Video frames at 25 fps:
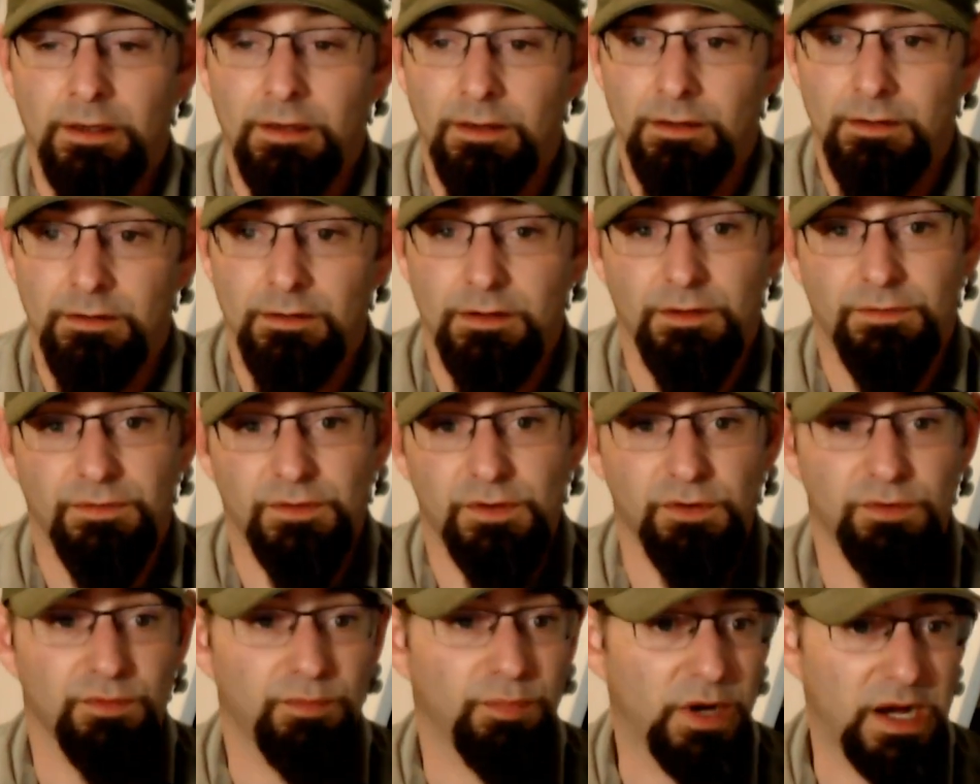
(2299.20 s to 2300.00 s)
If
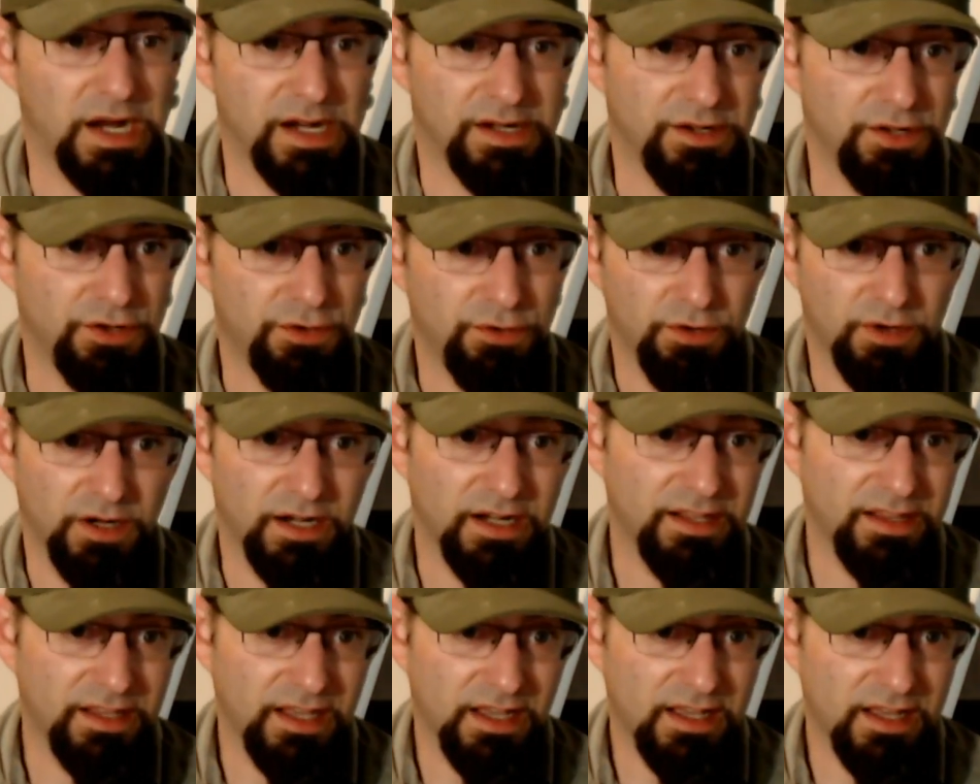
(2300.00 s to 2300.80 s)
you're brand new or any
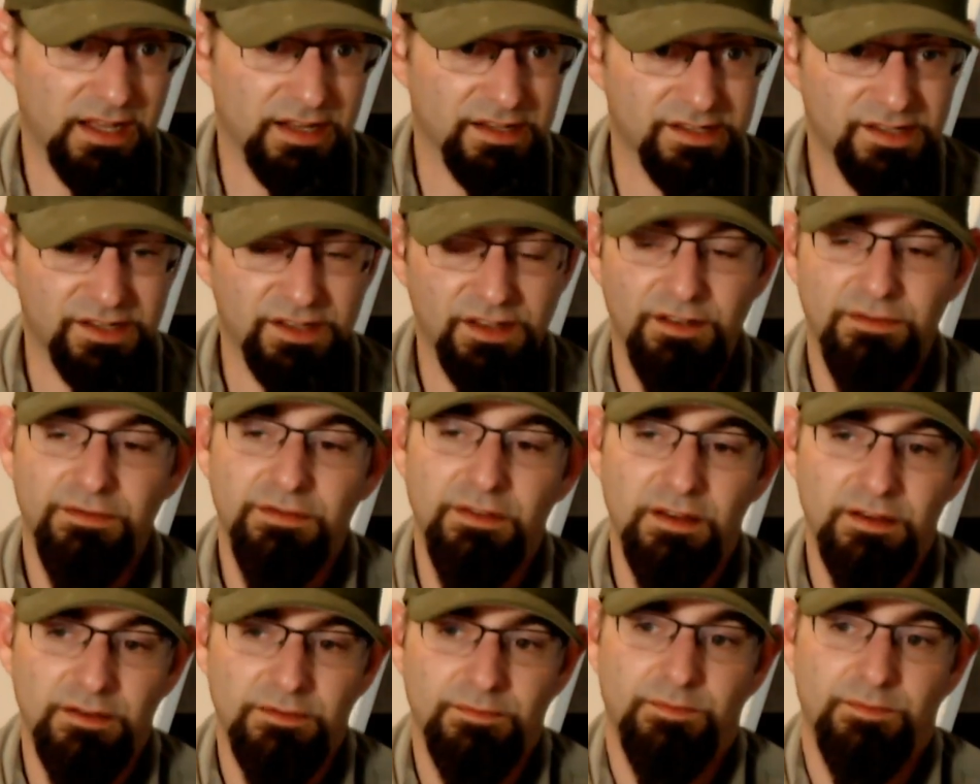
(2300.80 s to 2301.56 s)
of that kind of stuff,